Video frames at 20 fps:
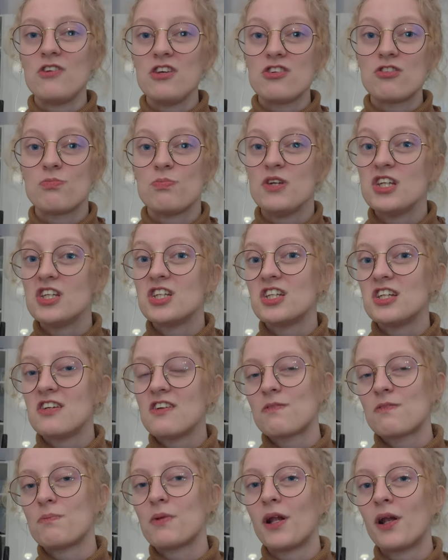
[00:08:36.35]
these
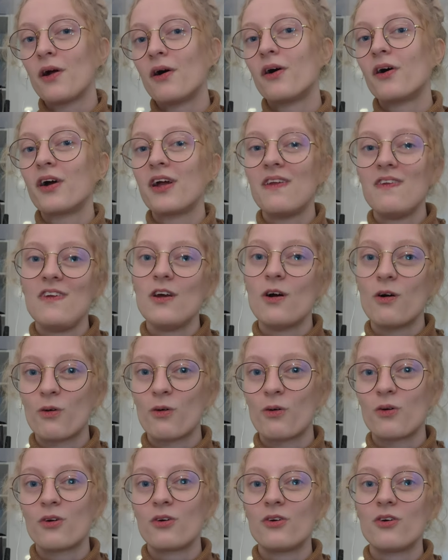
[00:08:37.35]
species belong in the
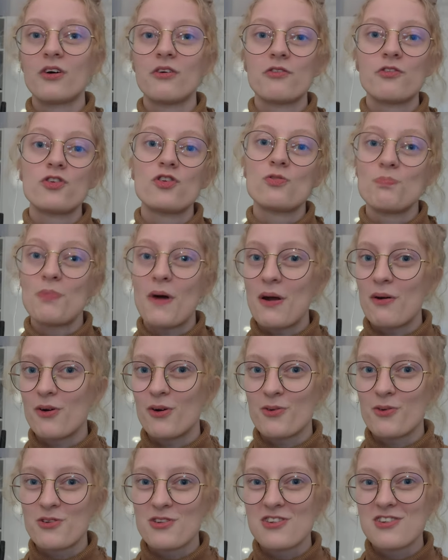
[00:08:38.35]
order of
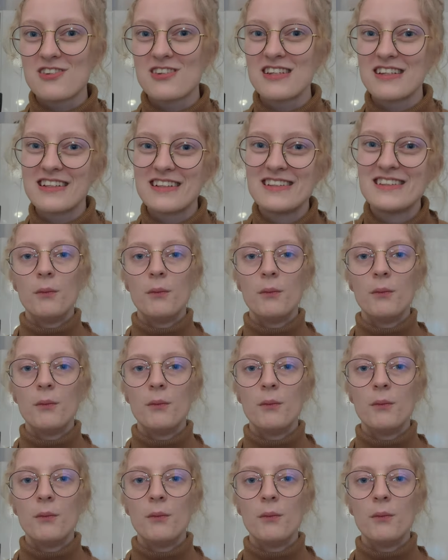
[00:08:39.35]
sparrows.